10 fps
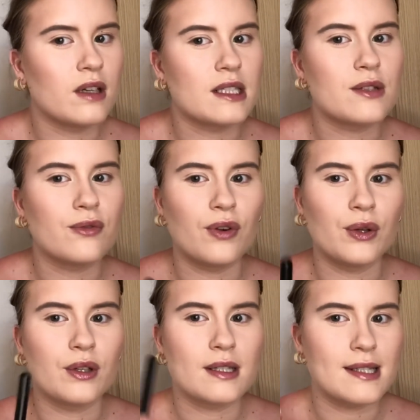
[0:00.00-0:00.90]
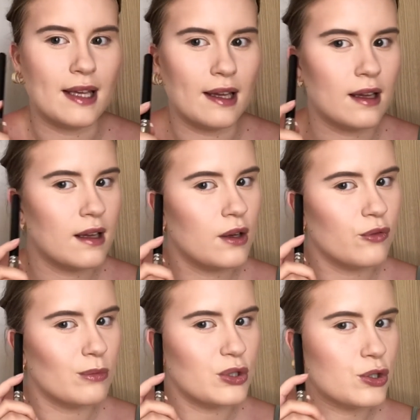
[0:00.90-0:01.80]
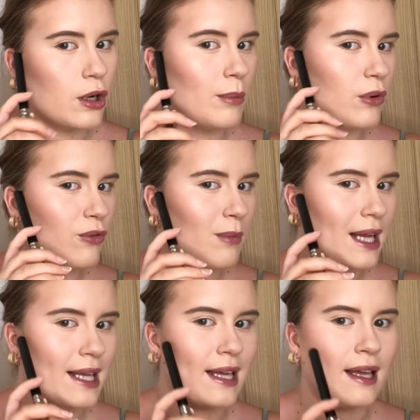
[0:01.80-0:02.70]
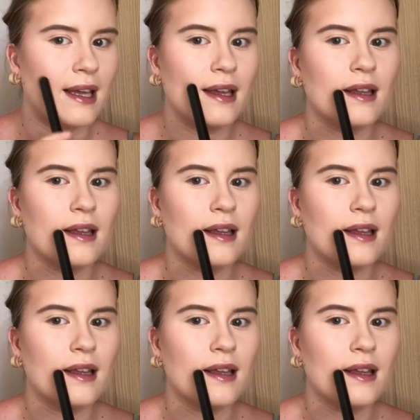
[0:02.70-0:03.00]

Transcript: to focus it from the top of my ear,